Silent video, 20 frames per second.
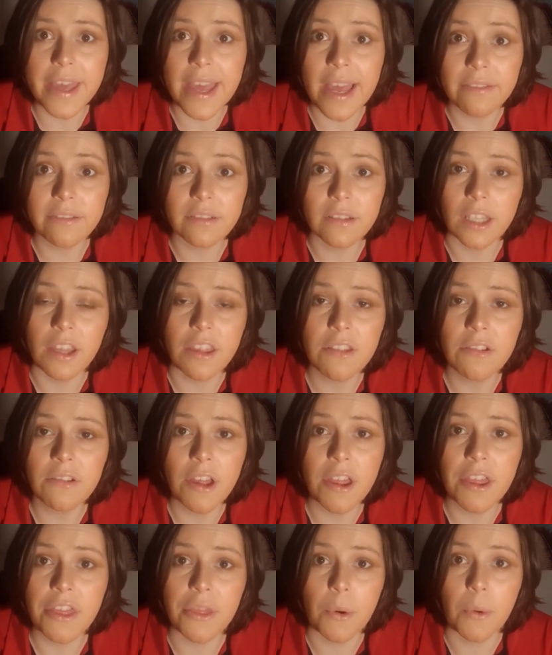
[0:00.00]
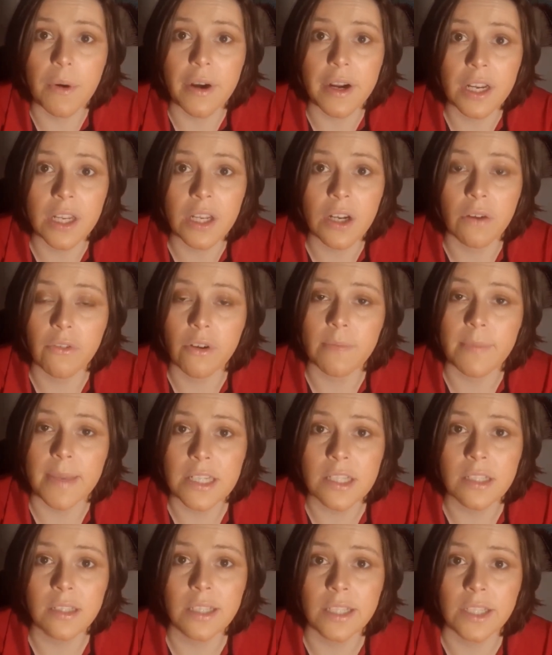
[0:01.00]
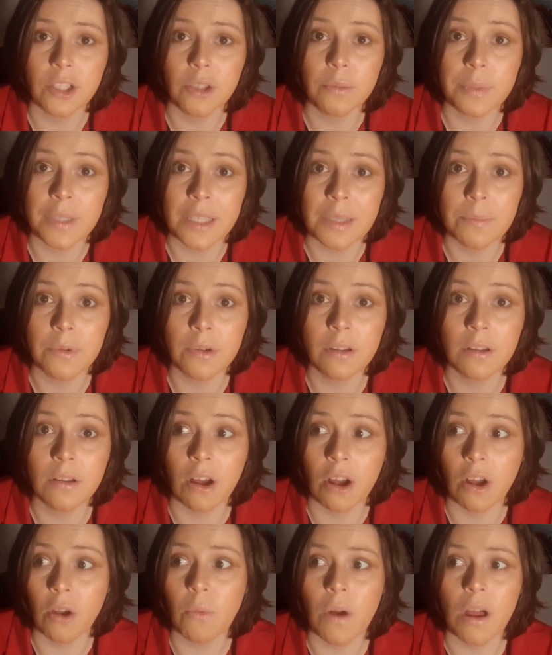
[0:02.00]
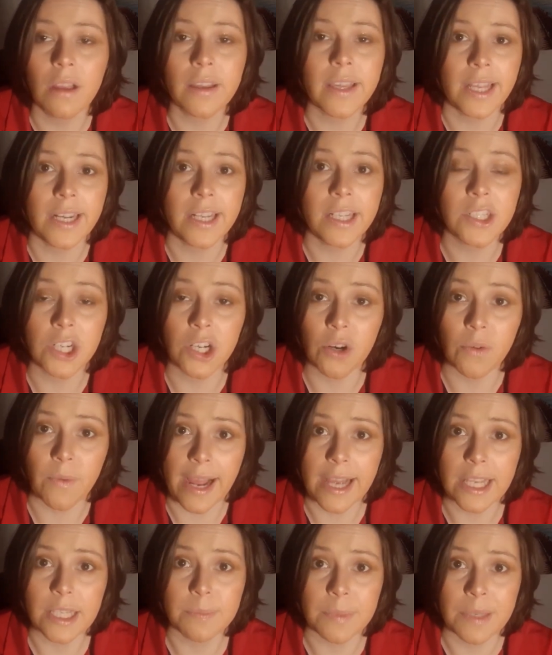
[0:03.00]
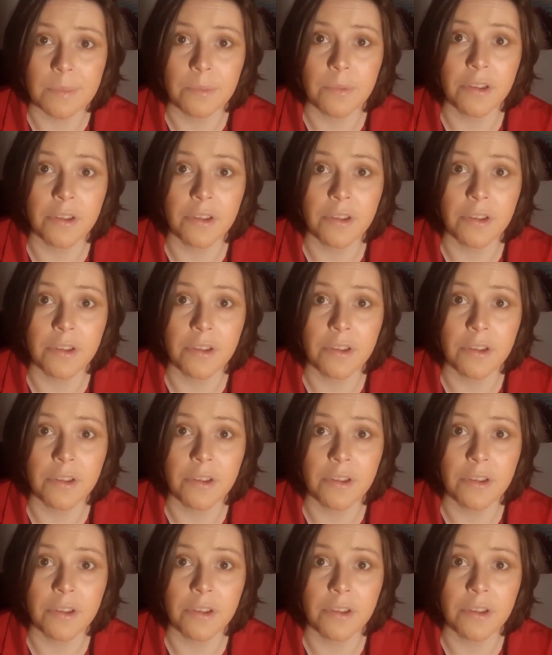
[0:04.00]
where they have lethal authority over mentally ill people, all while getting to harass